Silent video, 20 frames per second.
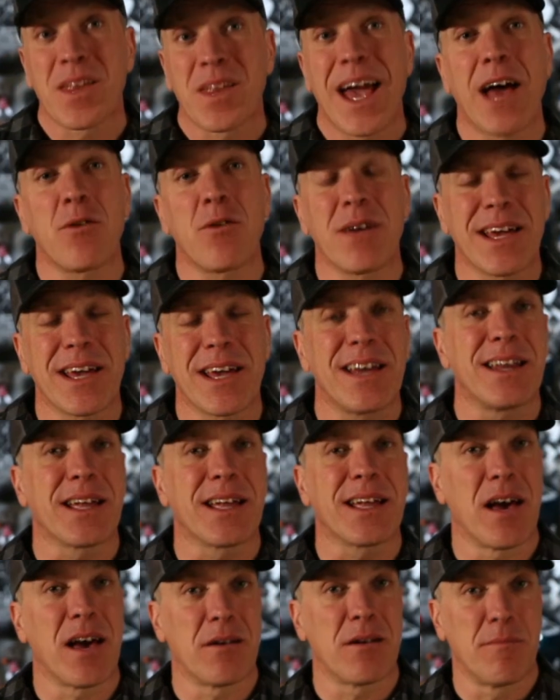how do I get an
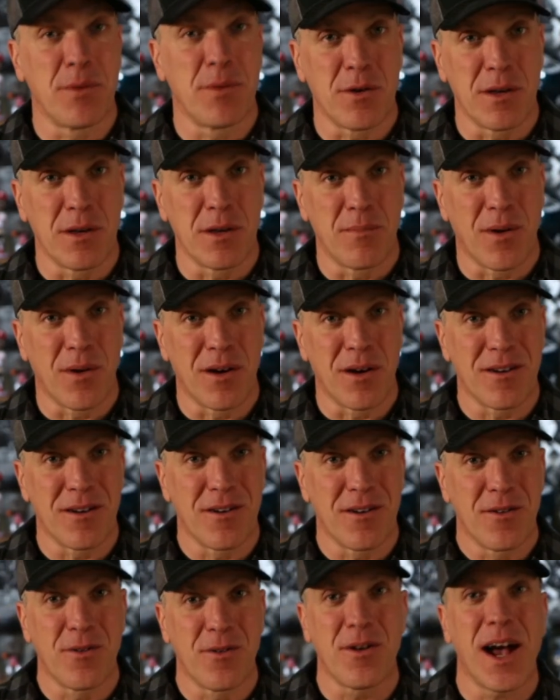accountability
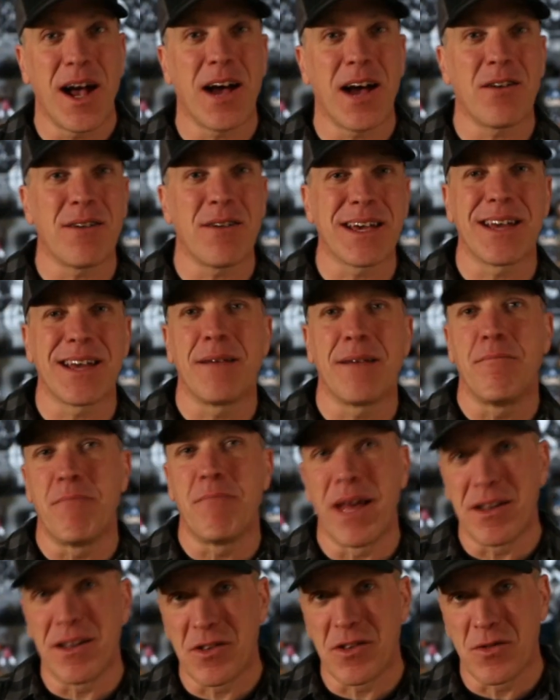partner? Or how do I get a
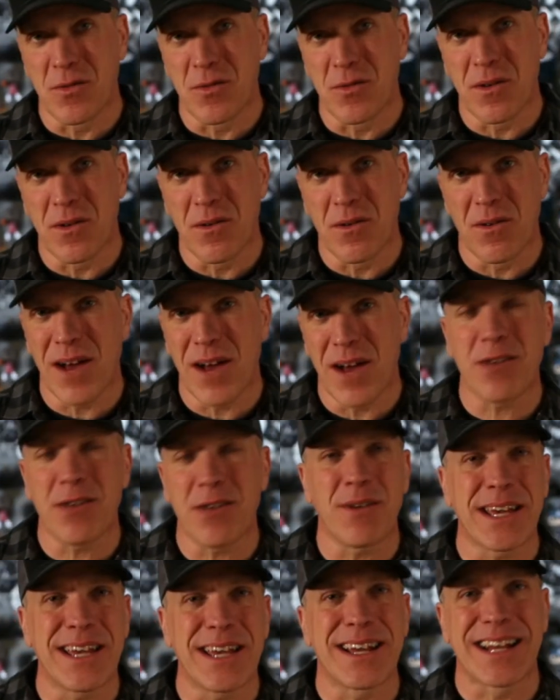mentor? Or how
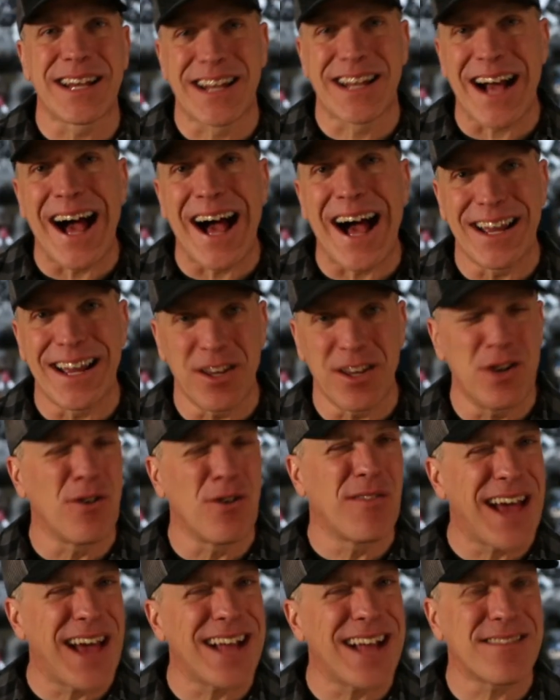do I get a guide?
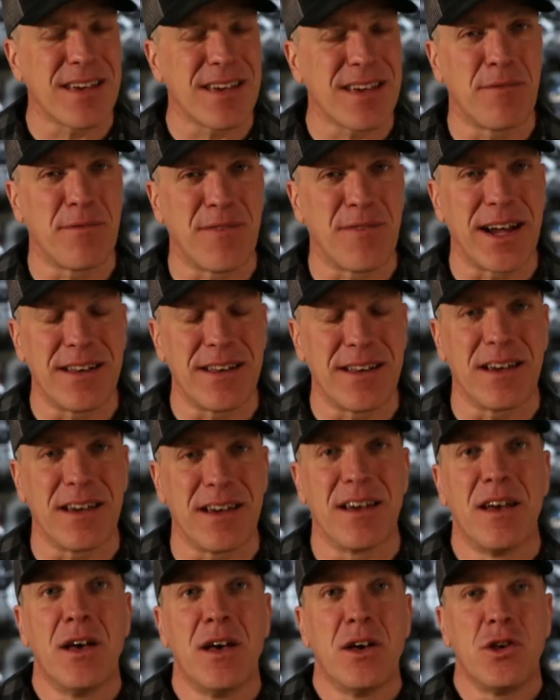That type of
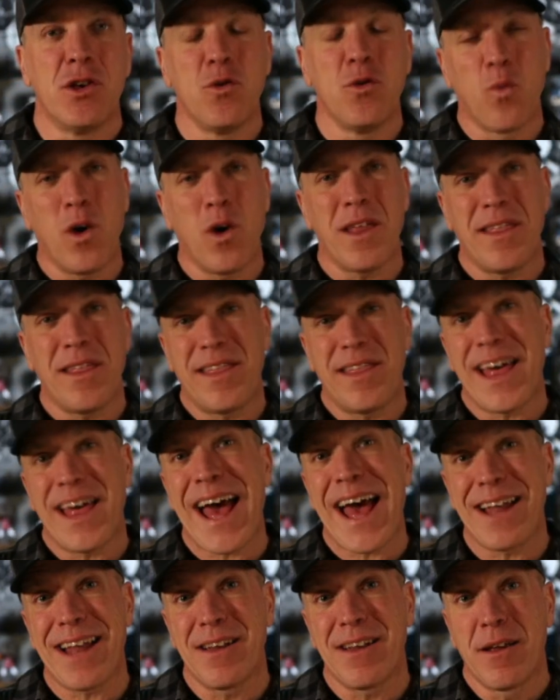idea. You want
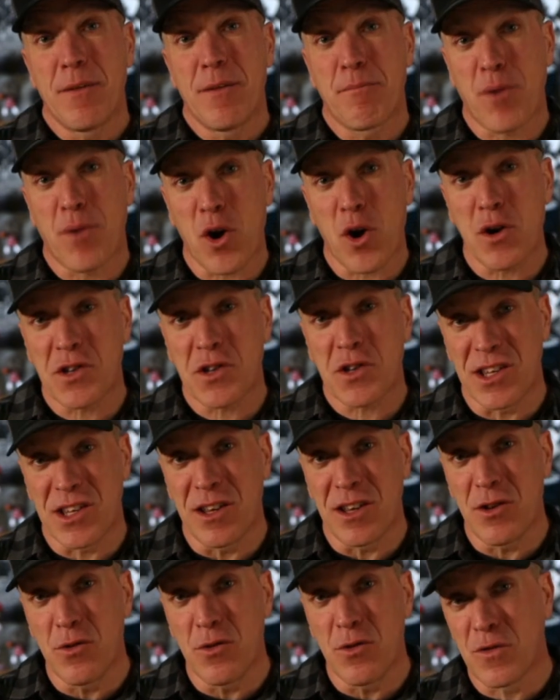that
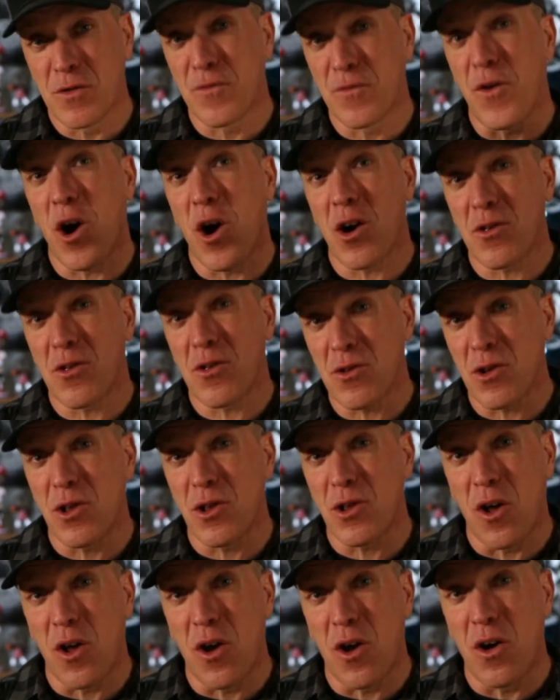person who's farther
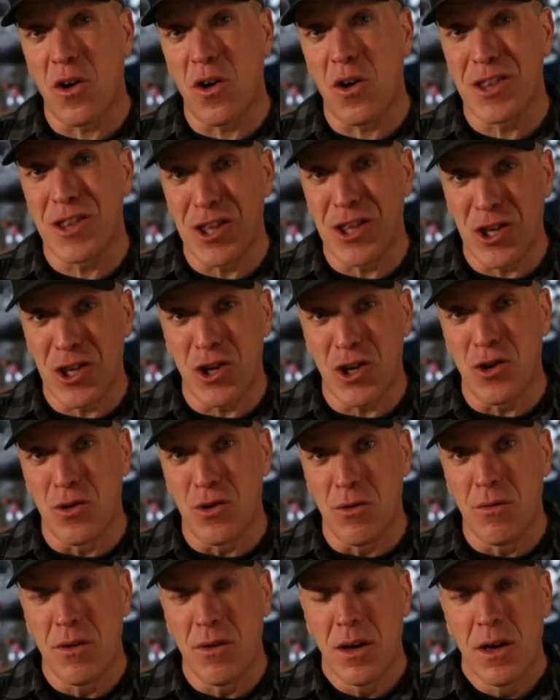along than
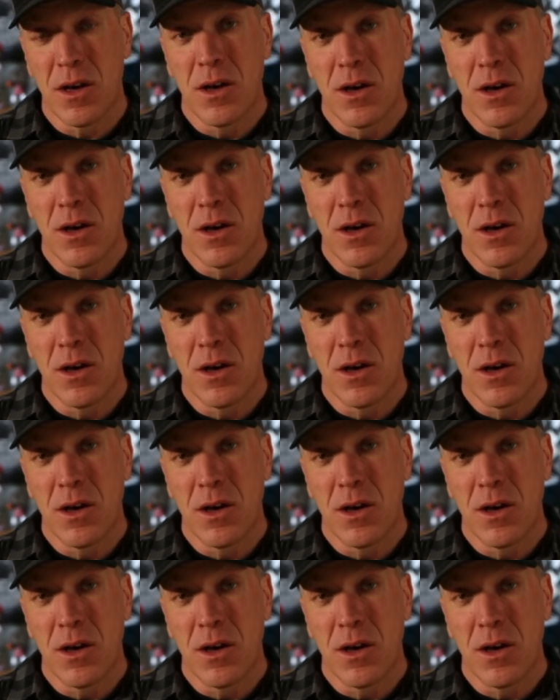you,